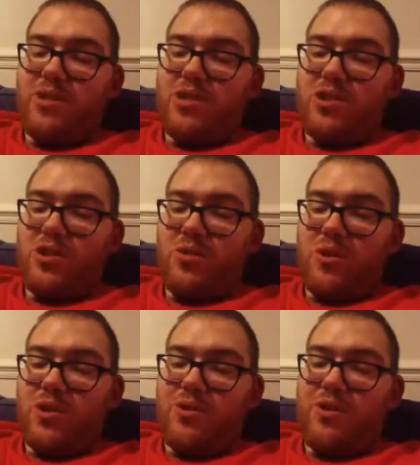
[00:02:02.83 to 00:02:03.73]
really sure
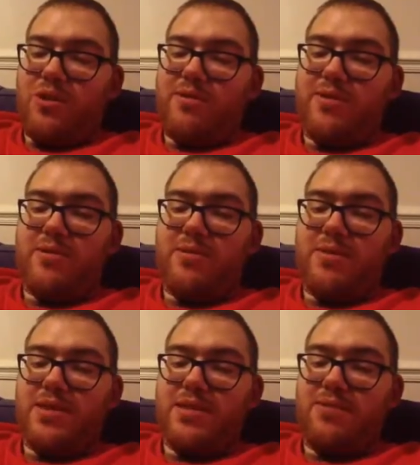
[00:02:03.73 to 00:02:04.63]
what's going on with the
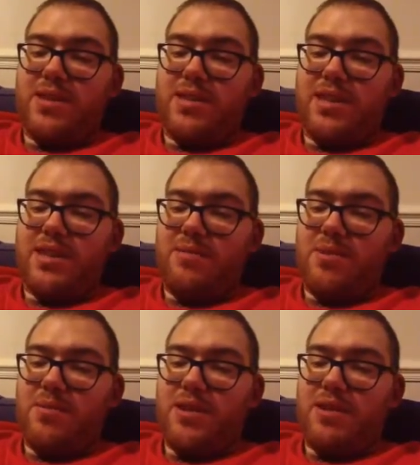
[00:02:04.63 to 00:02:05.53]
women's wrestling at the moment.